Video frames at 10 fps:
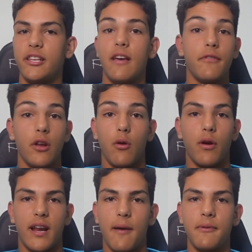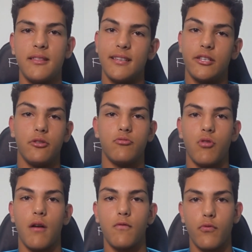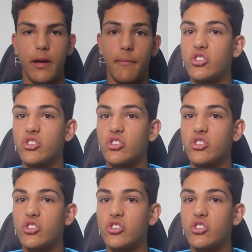You never know what could happen in this huge rivalry.